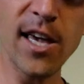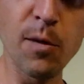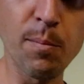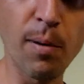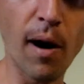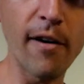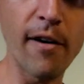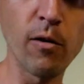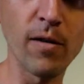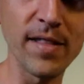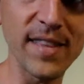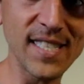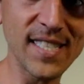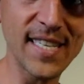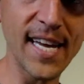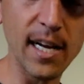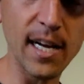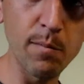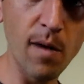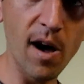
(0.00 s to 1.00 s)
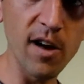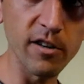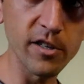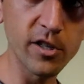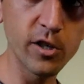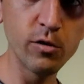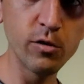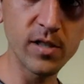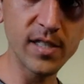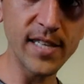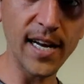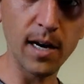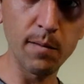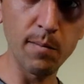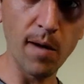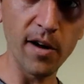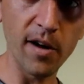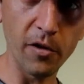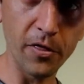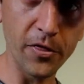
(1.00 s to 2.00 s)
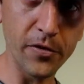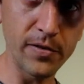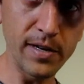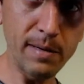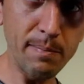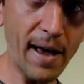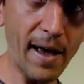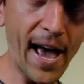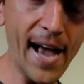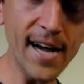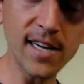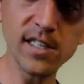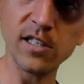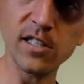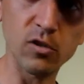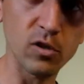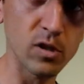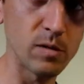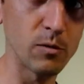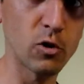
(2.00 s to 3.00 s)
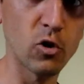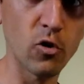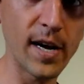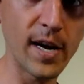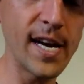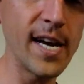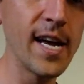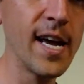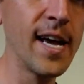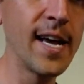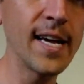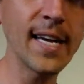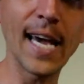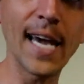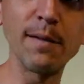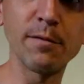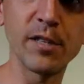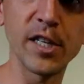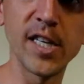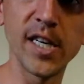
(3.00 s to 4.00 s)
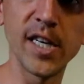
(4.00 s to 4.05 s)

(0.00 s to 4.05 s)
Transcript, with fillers: You probably want the Sega Model 2, Sega Model 3 pack because there's some great games in